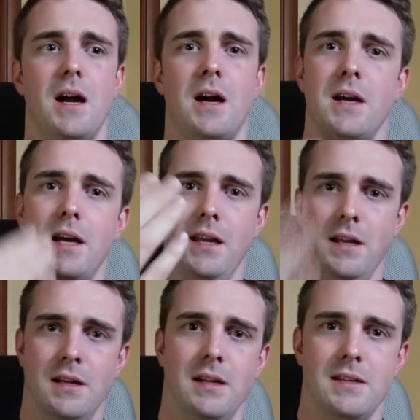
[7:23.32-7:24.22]
I
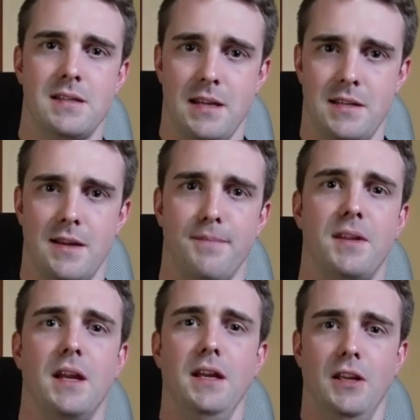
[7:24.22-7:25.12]
say
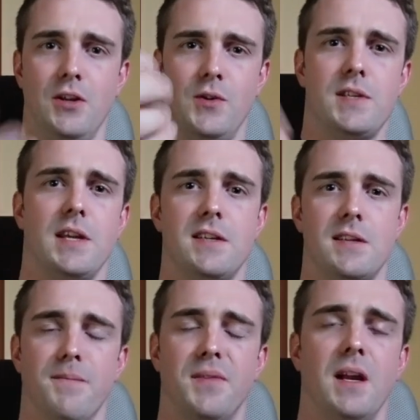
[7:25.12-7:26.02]
something, you say
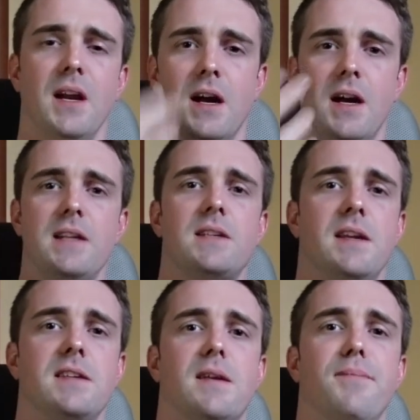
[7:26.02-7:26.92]
something, I
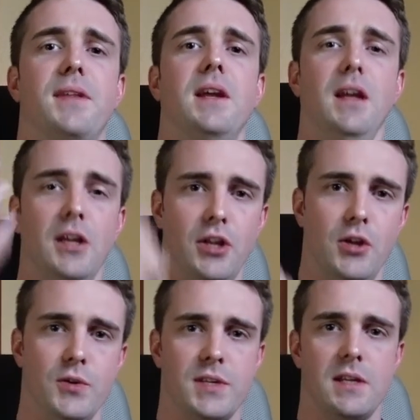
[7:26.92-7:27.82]
say something,
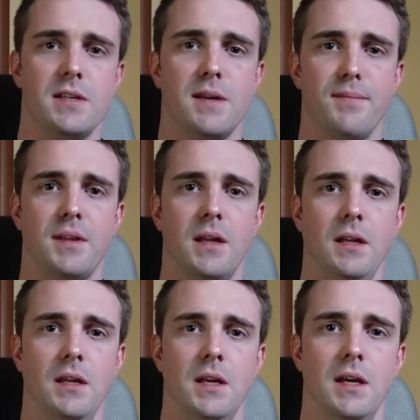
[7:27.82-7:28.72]
you say
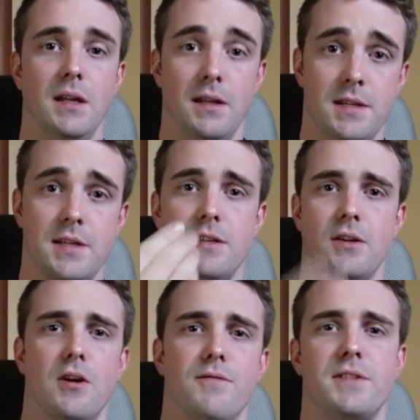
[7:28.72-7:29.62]
something. This is
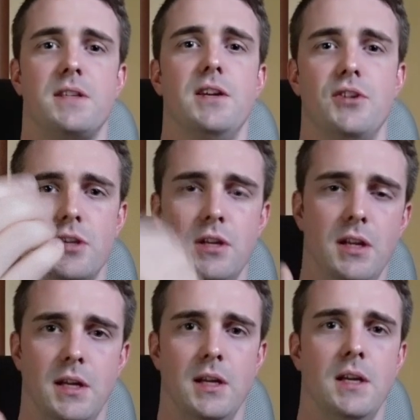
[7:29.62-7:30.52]
the
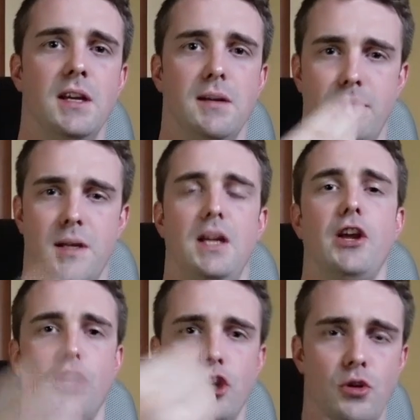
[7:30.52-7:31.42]
conversation.
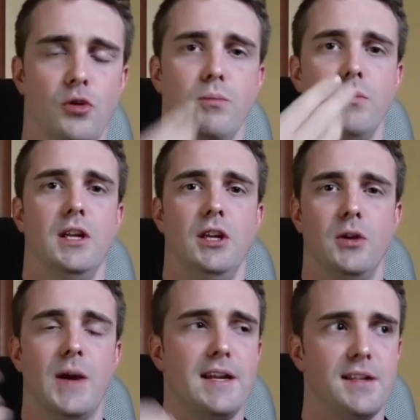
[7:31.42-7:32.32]
Me,
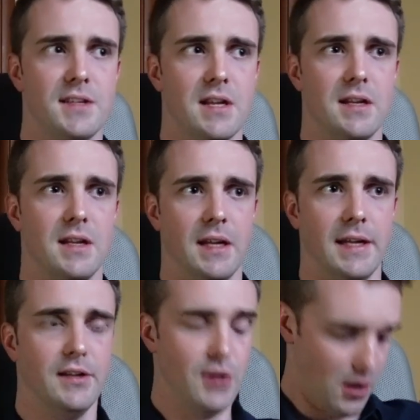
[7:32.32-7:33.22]
you. And then
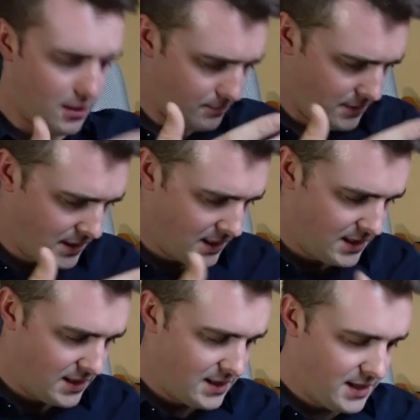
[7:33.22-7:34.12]
suddenly Tom,
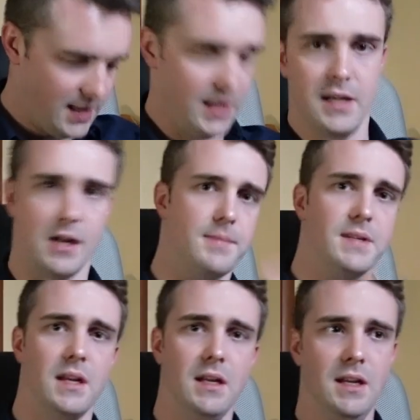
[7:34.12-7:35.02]
he comes
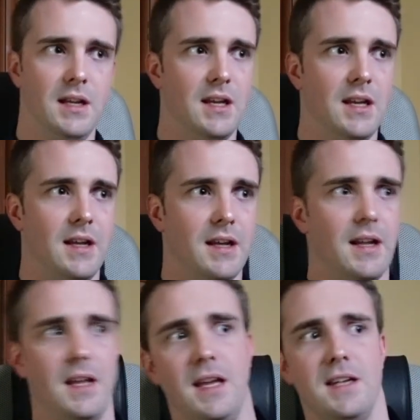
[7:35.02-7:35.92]
in
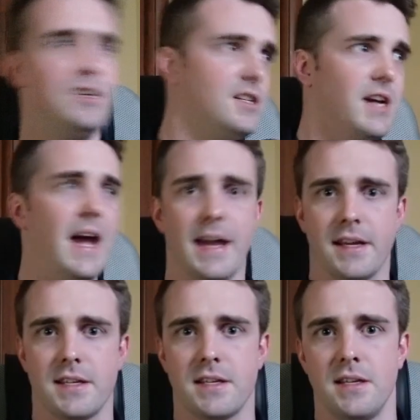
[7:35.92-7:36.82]
and he
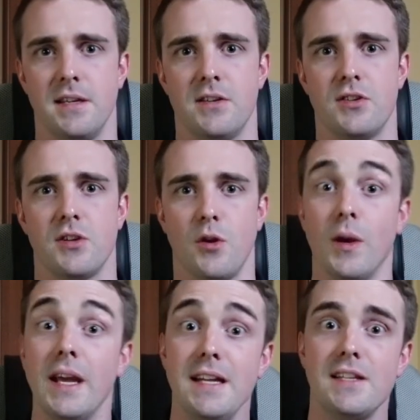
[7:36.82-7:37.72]
interjects.
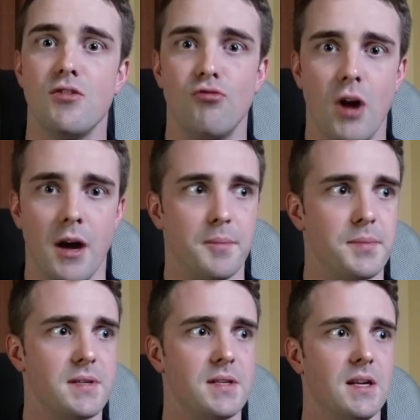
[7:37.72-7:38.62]
So
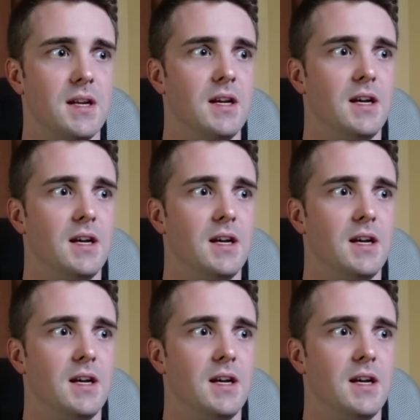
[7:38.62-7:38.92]
interrupts.